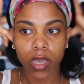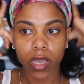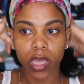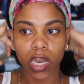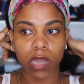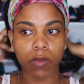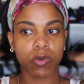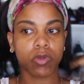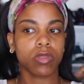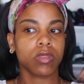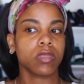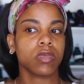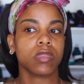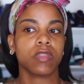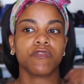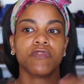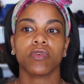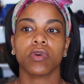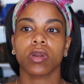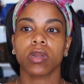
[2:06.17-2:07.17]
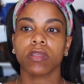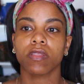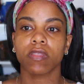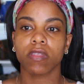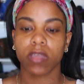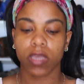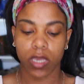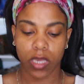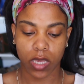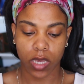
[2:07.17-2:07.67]
and I'm using this for
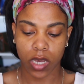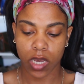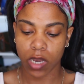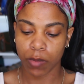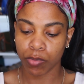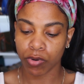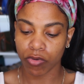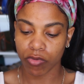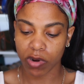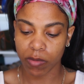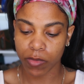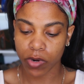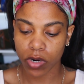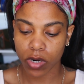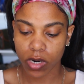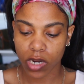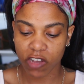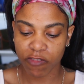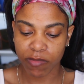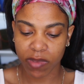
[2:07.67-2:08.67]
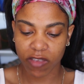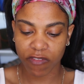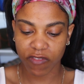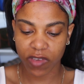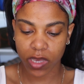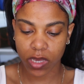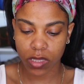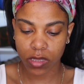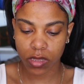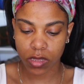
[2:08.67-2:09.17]
the perimeter of my
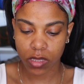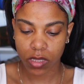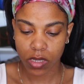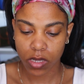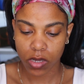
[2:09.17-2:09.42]
face.